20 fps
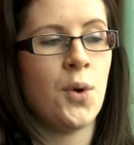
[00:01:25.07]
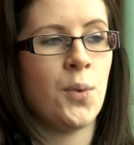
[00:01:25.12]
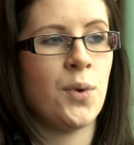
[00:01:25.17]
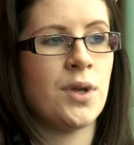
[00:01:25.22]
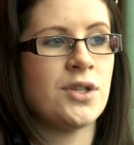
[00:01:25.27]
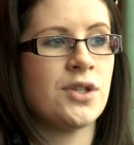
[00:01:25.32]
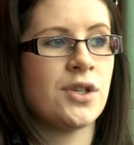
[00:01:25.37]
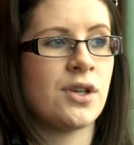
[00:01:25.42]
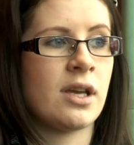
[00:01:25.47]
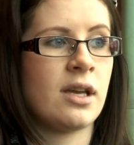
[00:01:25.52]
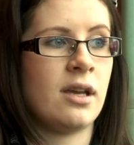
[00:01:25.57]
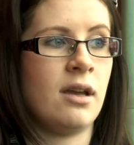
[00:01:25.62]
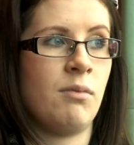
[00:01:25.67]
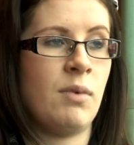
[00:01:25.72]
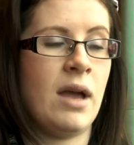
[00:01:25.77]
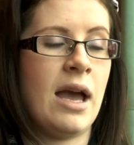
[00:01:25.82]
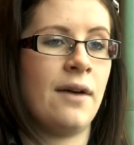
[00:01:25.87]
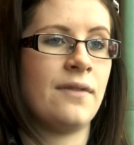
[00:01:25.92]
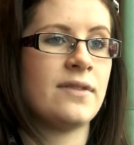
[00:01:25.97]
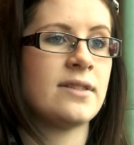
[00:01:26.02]
which
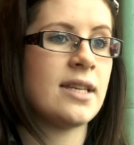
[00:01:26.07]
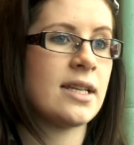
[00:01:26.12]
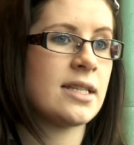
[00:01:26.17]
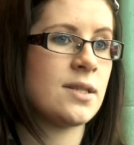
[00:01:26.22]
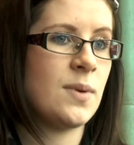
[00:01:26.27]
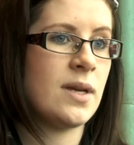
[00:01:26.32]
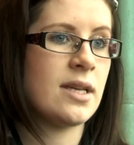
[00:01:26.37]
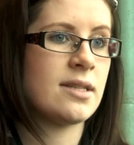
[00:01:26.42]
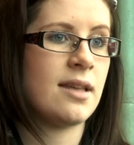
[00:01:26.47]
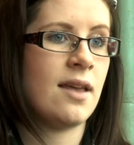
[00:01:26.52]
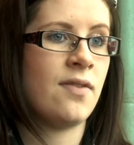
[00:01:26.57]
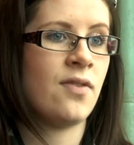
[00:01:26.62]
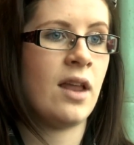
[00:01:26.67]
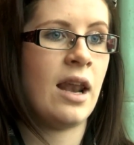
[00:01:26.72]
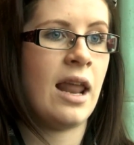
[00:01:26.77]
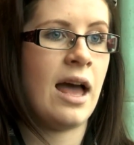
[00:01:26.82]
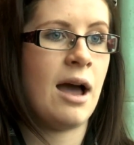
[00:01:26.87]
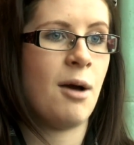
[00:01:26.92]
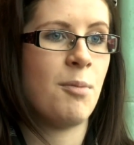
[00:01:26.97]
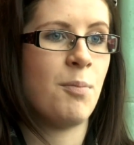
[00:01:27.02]
we have 6 weeks in the
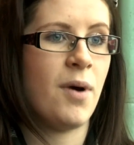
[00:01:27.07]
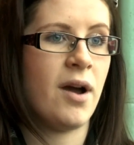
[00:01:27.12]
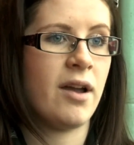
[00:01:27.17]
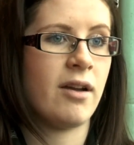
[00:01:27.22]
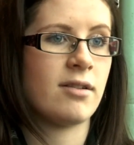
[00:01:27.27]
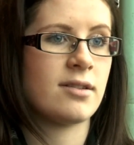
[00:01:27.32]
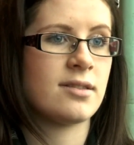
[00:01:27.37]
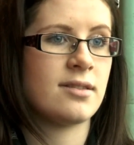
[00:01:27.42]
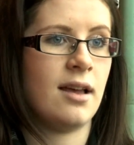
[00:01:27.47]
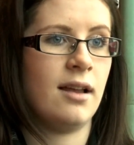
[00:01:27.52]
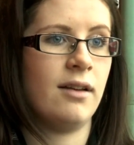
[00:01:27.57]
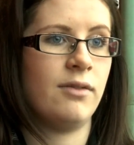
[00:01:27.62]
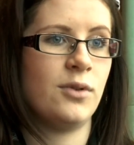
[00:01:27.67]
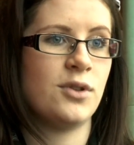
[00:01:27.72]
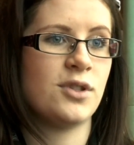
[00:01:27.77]
lab by ourselves,